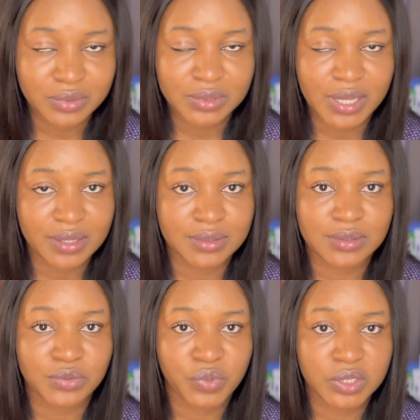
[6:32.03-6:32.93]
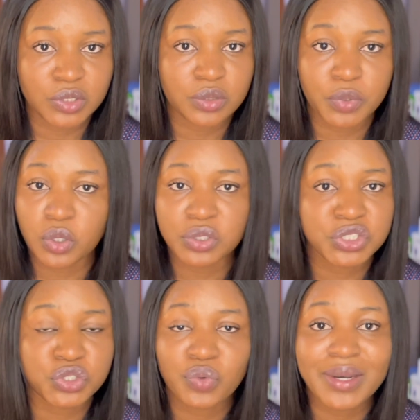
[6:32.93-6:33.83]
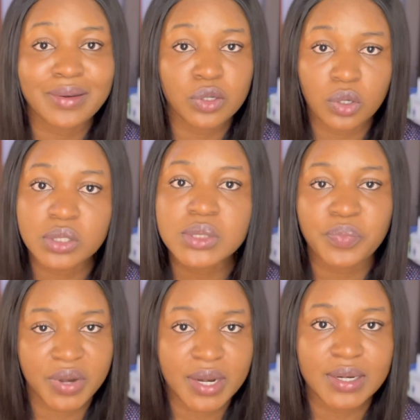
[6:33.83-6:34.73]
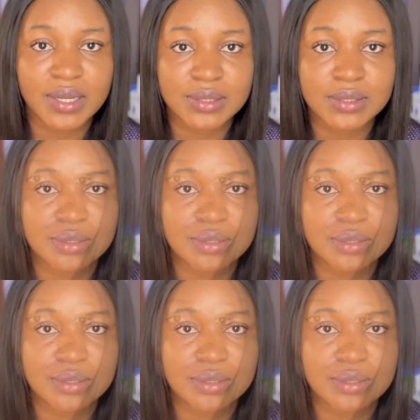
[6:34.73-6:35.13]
test result because you are not pregnant.